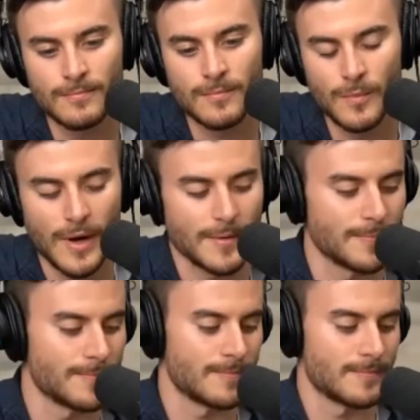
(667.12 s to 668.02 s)
Right.
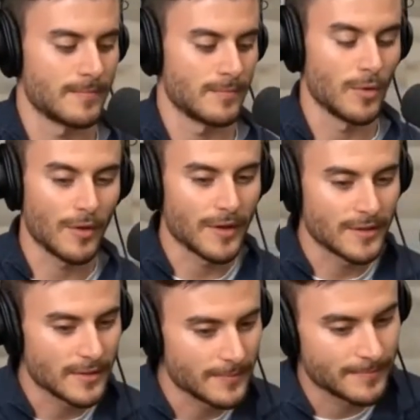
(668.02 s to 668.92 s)
Um, well, I
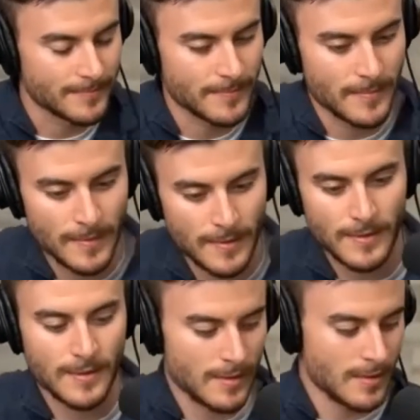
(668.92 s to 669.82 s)
know I can do,
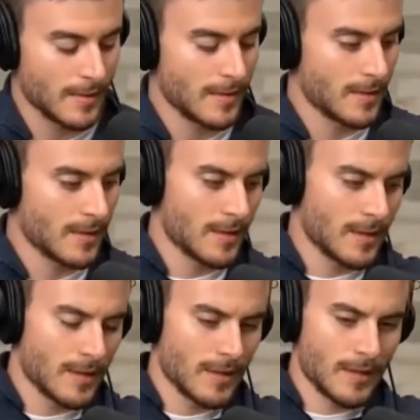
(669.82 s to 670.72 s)
I know I can do
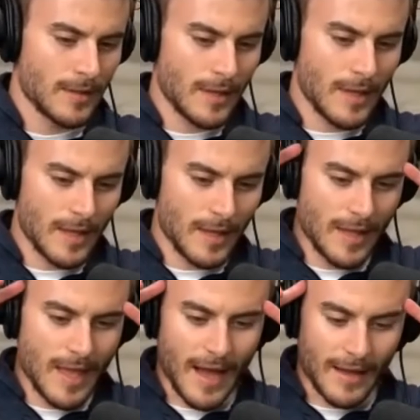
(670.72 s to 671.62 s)
better.
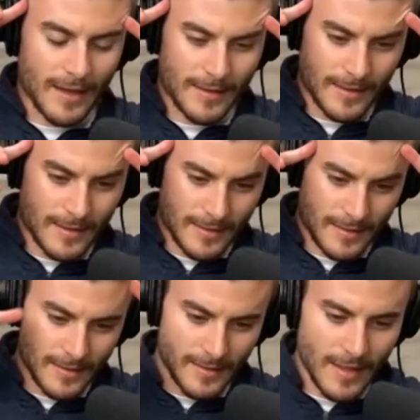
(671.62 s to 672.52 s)
Yeah. Other things.
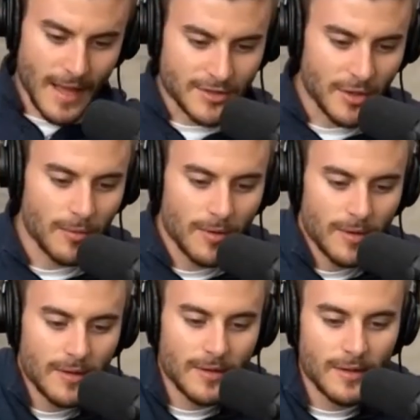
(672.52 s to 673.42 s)
Yeah. So,
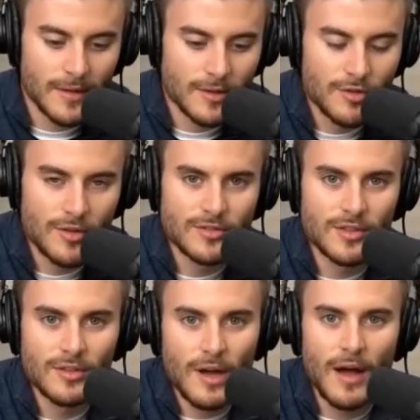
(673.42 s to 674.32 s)

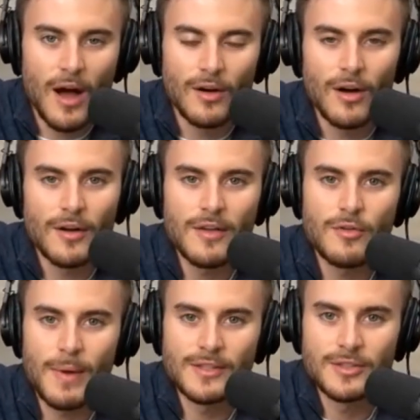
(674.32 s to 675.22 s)
so I'll, I'll give you
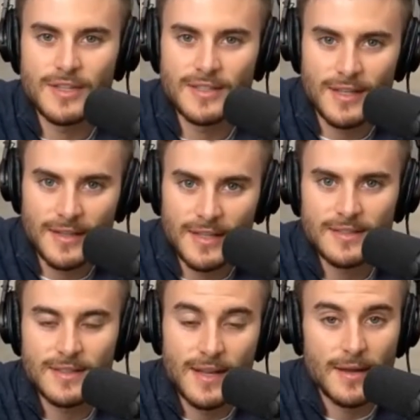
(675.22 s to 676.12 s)
my two cents on
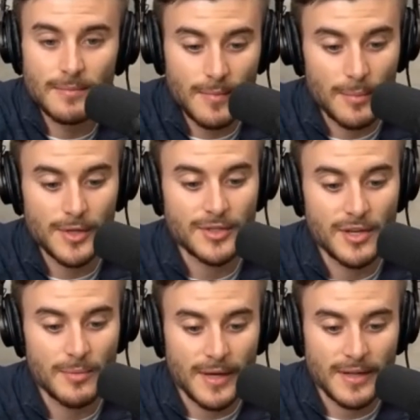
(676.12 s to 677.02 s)
this, and I appreciate
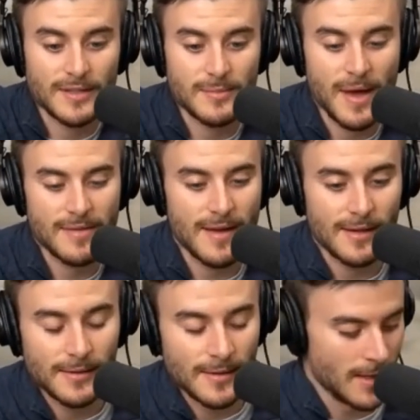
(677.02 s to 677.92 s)
you breaking this math
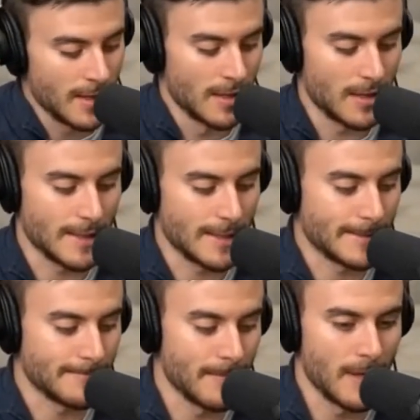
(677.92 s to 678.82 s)
down.
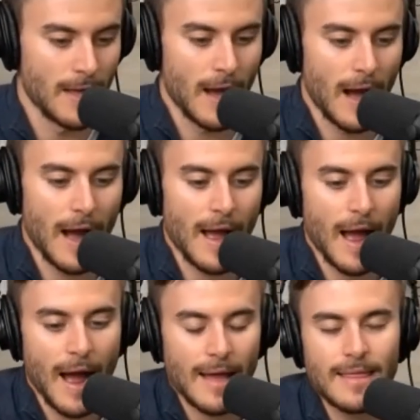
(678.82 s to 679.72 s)
Um, I,
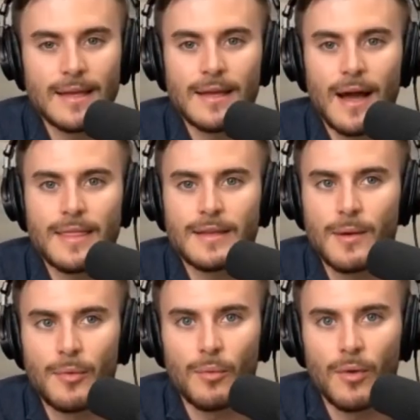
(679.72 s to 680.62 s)
I think, I think
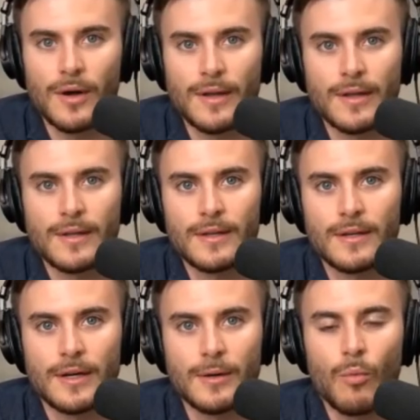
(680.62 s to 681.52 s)
number one,
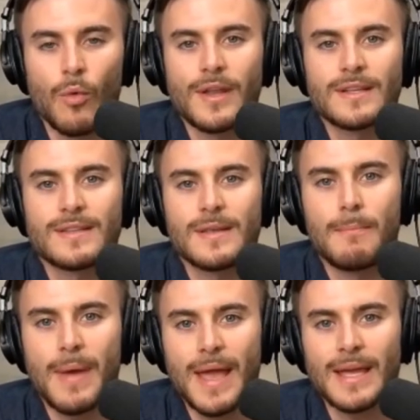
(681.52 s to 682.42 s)
um, what is the
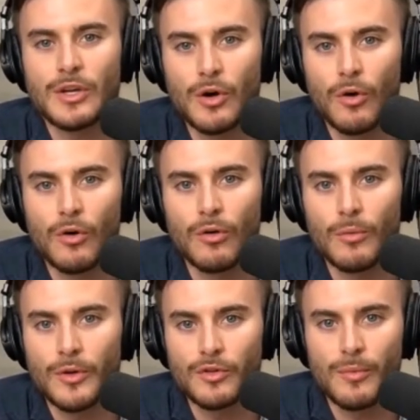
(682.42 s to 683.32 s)
main goal
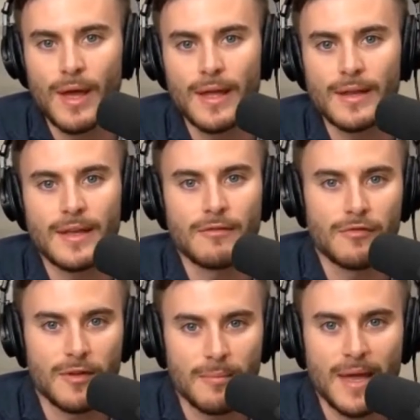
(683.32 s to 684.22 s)
when you read
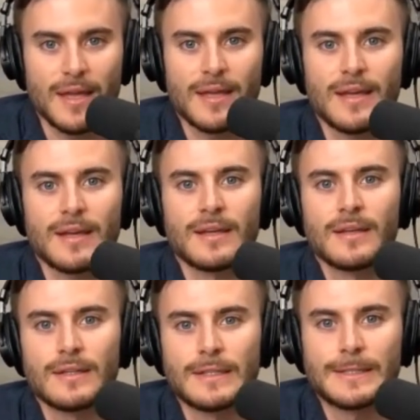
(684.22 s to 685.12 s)
Infinite Banking,
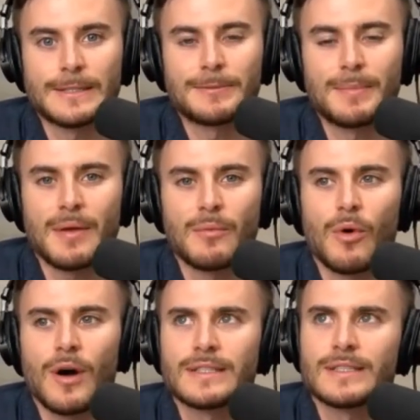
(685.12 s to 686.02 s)
um, and
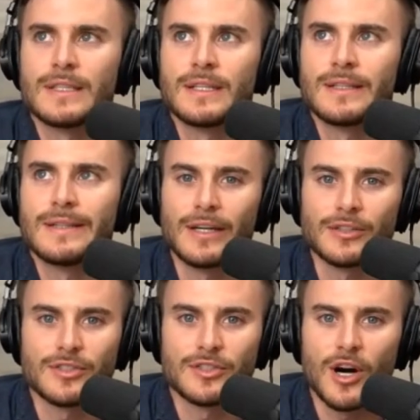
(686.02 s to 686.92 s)
what
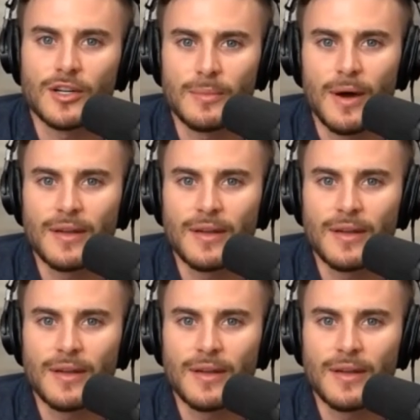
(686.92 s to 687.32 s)
Nelson talked about?